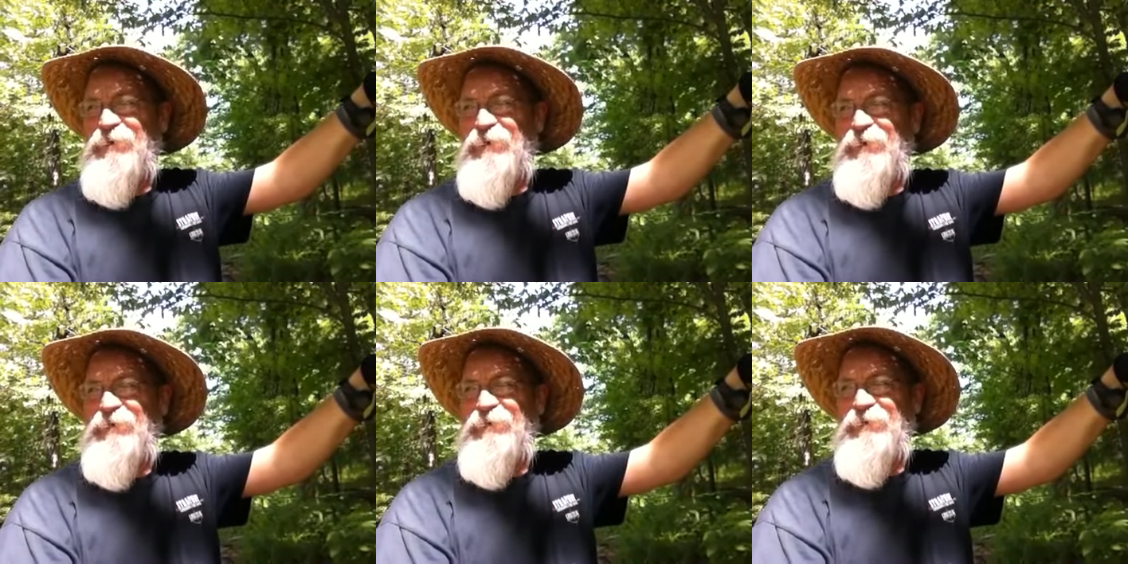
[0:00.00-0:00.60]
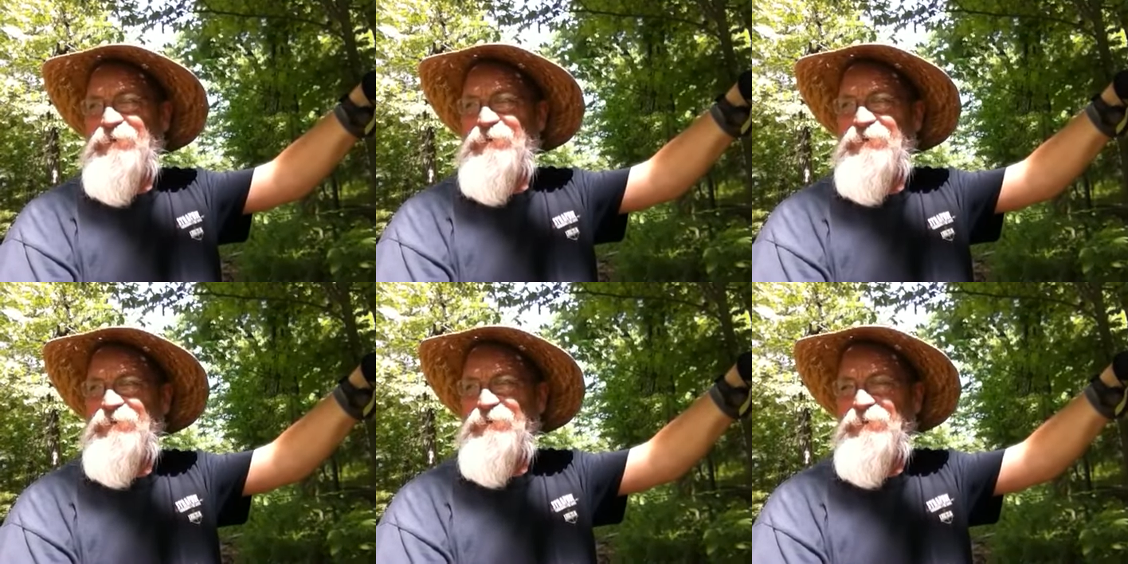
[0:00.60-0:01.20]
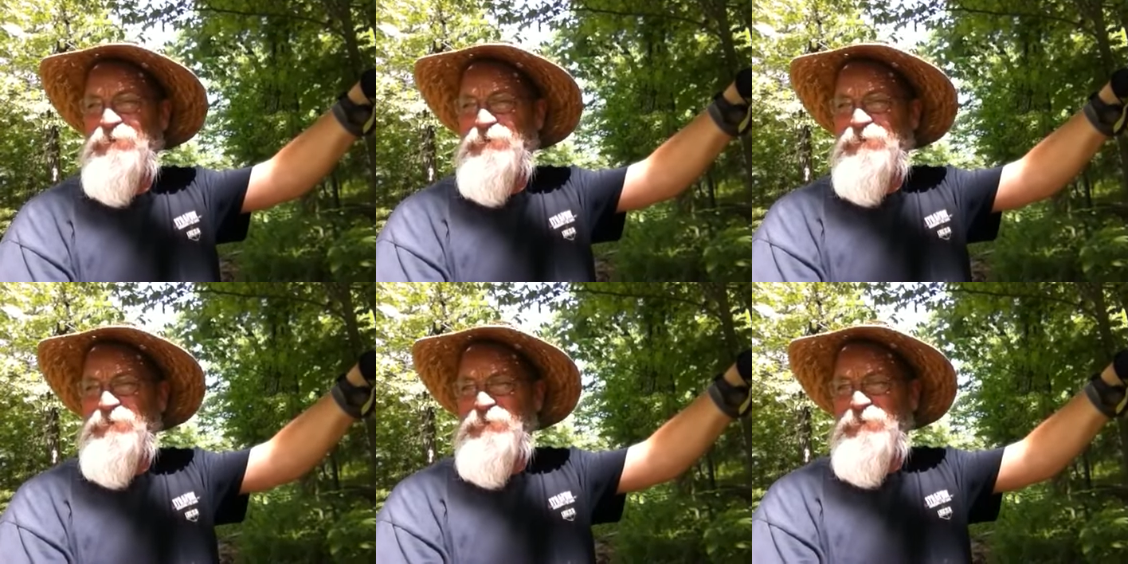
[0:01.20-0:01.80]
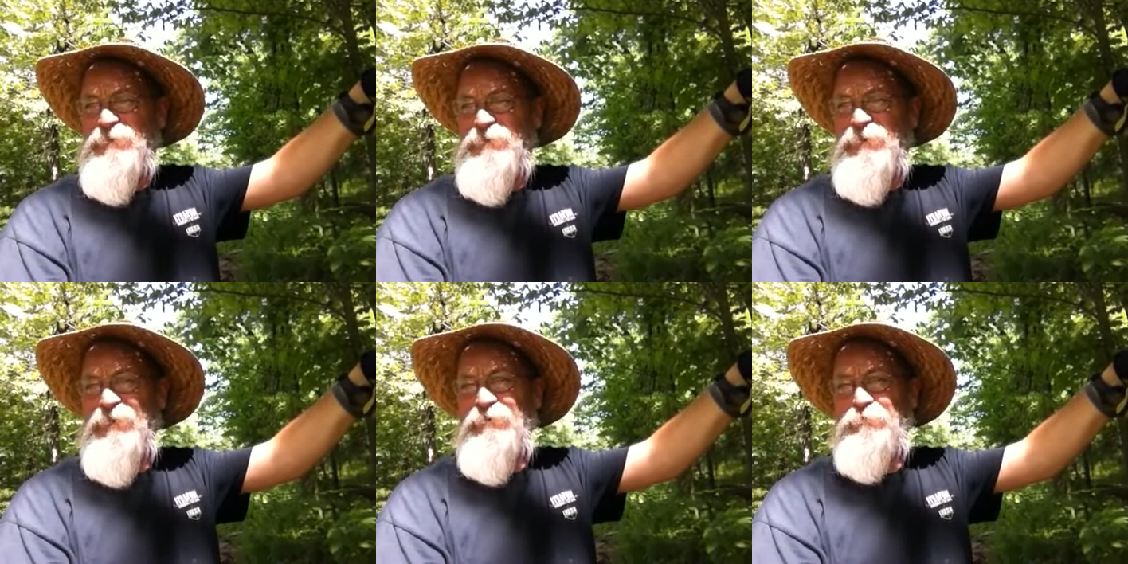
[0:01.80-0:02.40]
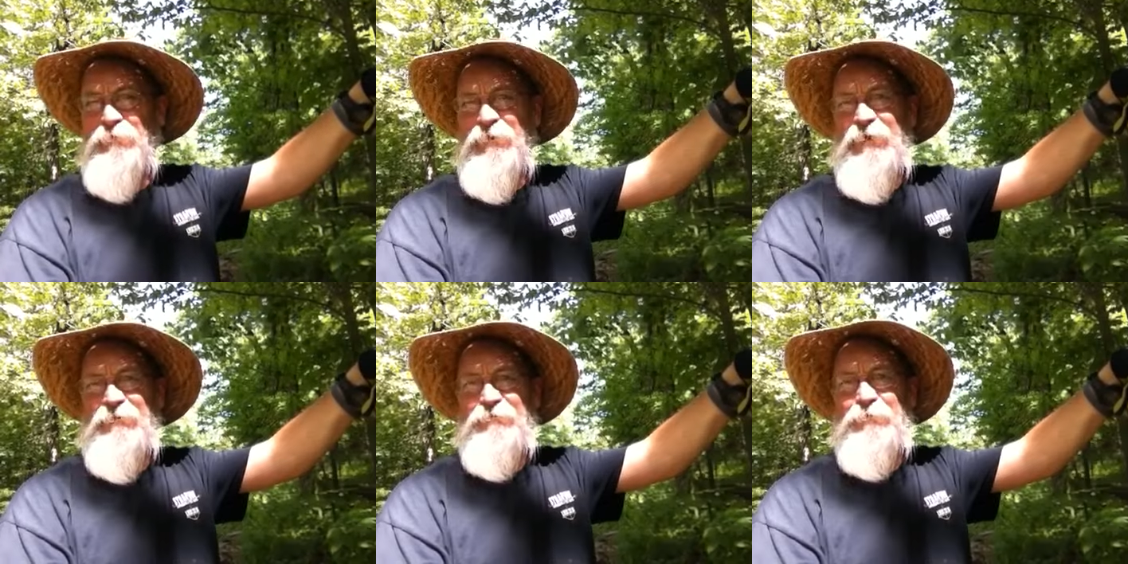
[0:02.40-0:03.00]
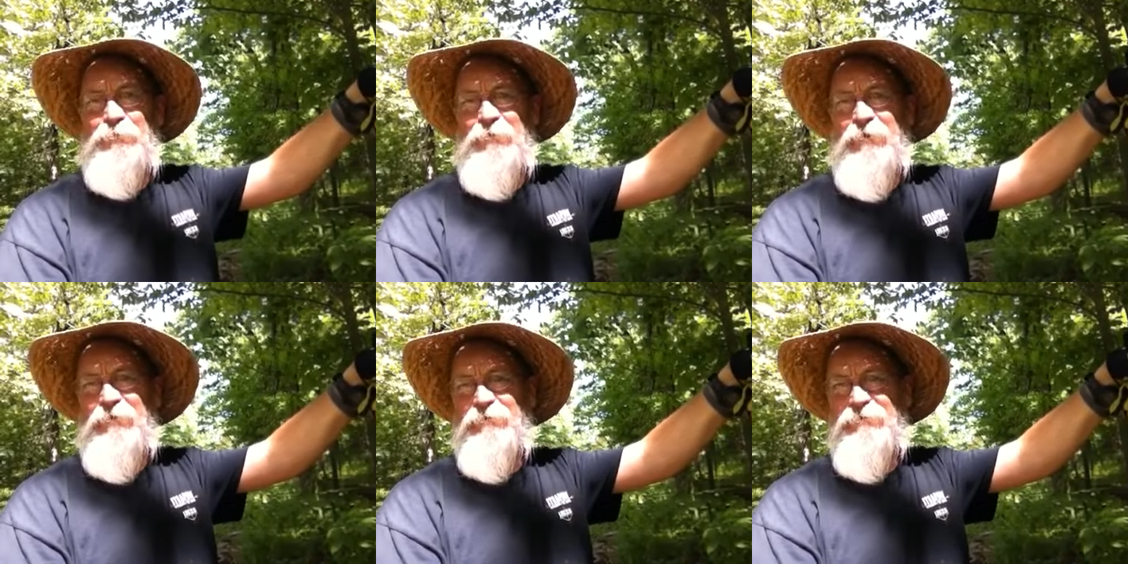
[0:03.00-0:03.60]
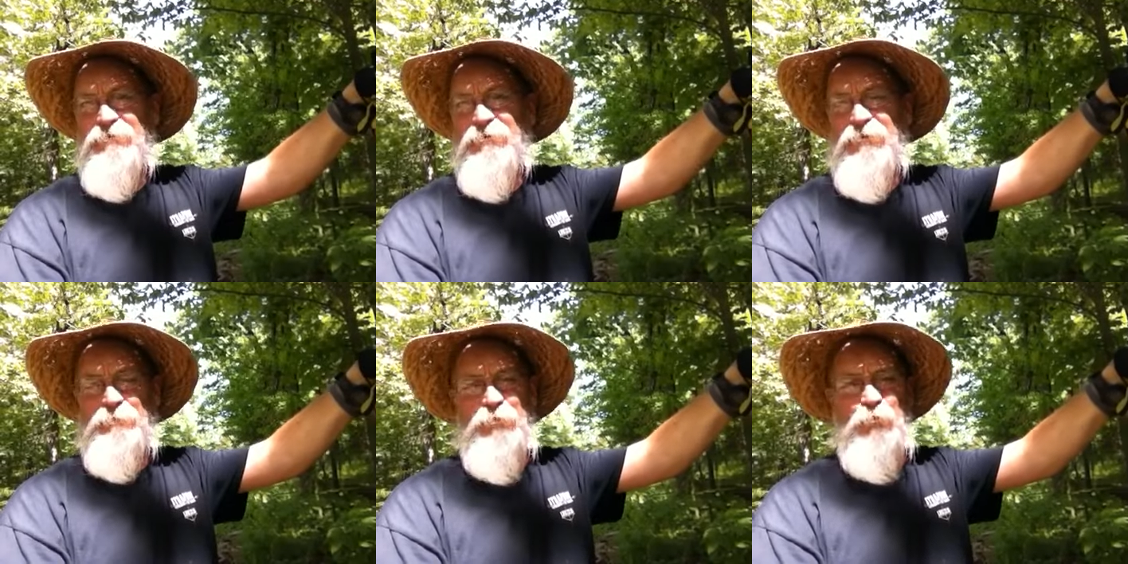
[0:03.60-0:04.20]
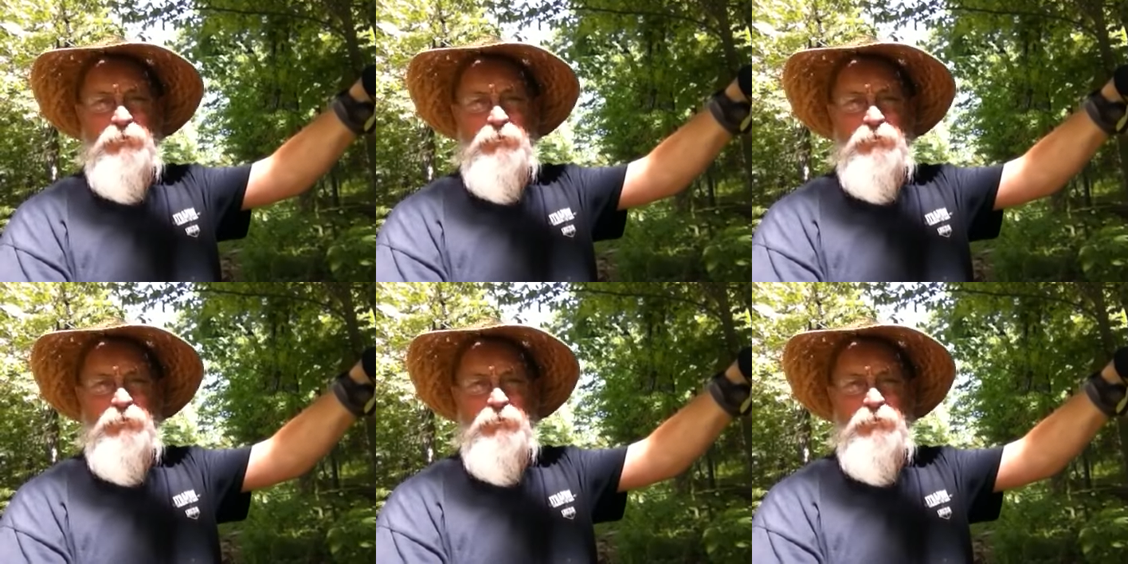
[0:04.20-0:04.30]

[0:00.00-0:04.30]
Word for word: And uh, then for the last two days I've been